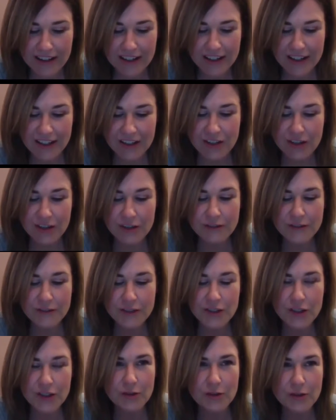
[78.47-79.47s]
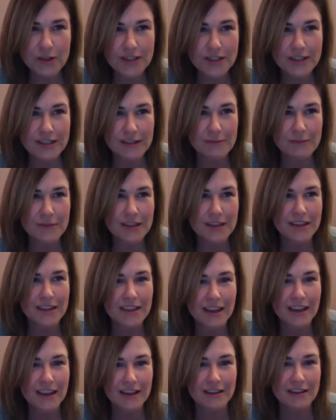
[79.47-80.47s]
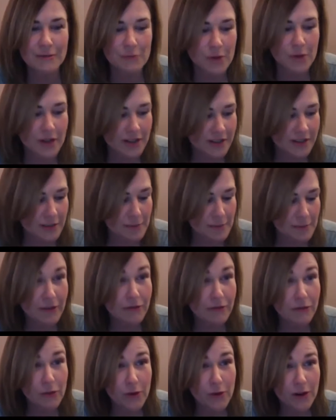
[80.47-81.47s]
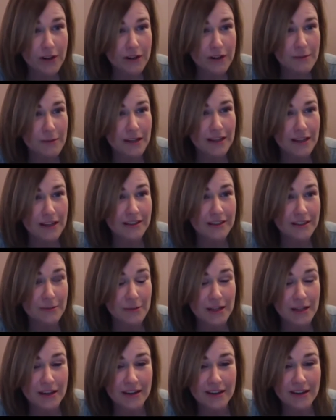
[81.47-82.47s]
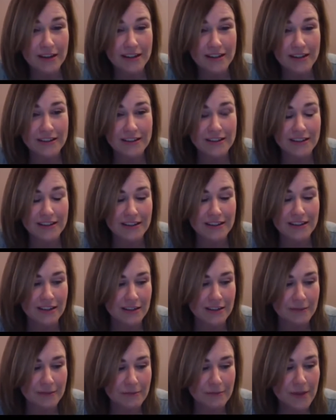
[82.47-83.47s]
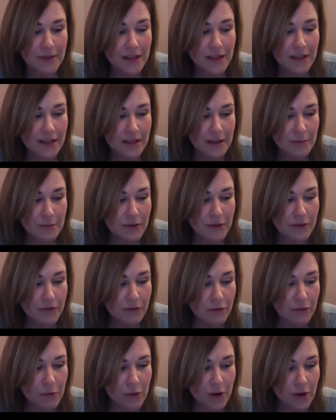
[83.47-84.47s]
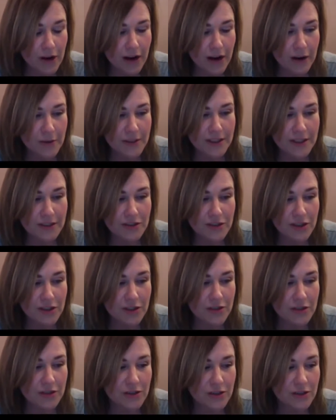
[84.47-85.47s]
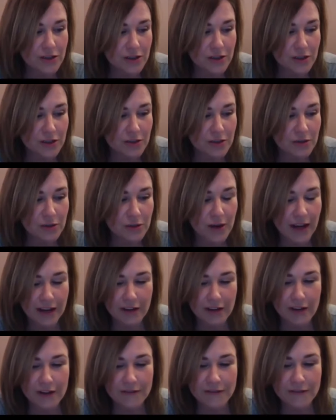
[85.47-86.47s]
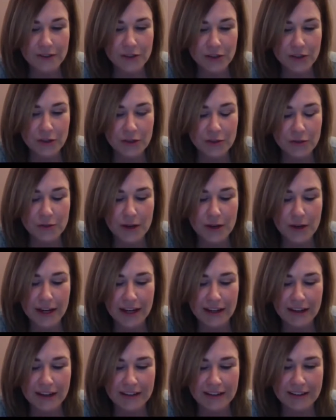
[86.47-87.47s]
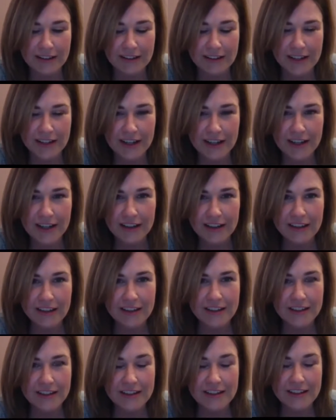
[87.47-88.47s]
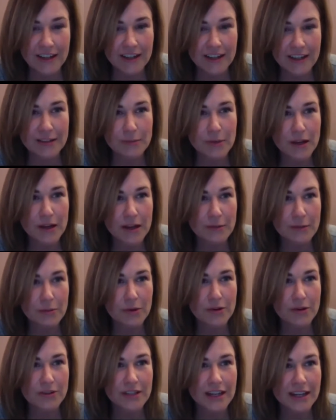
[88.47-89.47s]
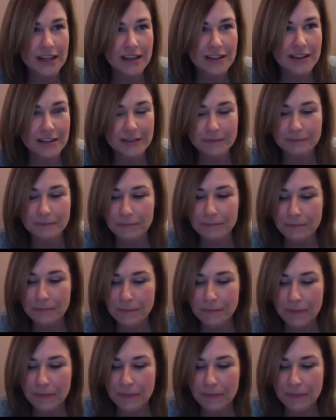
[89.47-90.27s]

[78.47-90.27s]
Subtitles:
NRF2 is something that was a bit foreign to me, to be honest. Before I was introduced to NRF2 and the science behind Protandim,